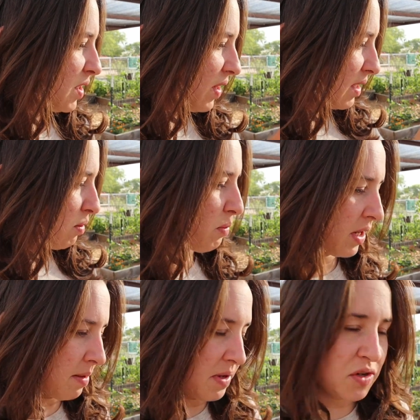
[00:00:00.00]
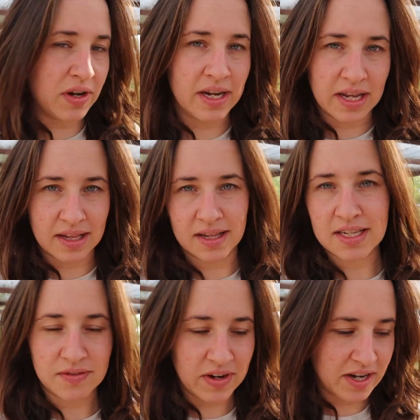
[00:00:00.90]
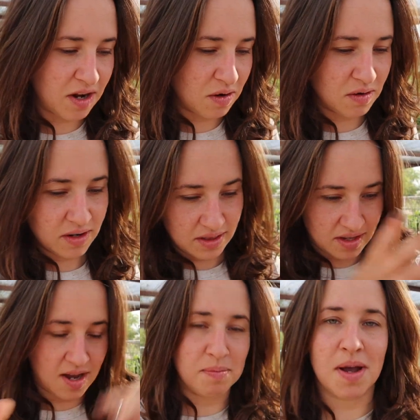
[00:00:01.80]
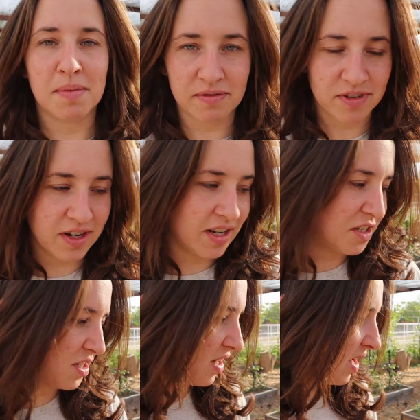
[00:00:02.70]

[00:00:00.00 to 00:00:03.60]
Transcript: So that's what we're going to be doing in this video, in the upcoming footage,